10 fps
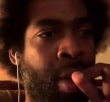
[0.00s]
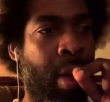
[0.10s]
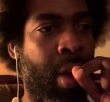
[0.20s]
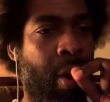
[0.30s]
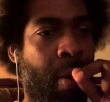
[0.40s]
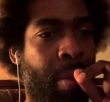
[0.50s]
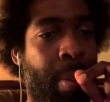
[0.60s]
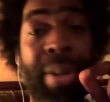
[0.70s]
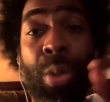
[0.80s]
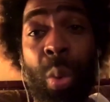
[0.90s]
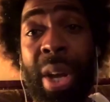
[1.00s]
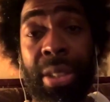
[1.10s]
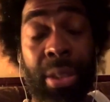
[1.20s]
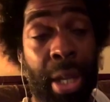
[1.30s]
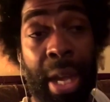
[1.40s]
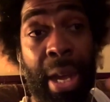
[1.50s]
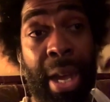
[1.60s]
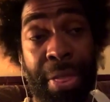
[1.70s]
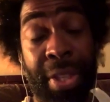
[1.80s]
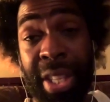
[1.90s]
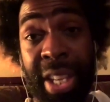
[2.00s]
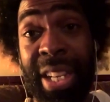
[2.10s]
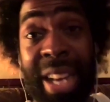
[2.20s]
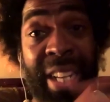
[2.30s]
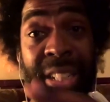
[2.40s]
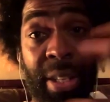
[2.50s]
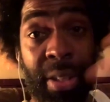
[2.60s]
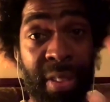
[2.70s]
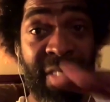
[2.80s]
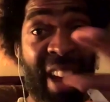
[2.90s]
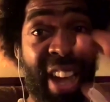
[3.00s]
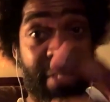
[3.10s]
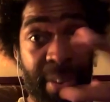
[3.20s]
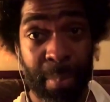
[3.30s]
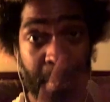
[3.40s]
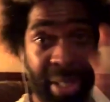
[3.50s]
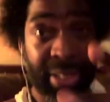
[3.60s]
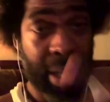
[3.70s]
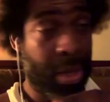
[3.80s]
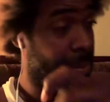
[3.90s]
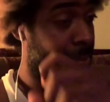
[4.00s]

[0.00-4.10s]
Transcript: on the Midwest, and I think that he liked the vibe and my sound.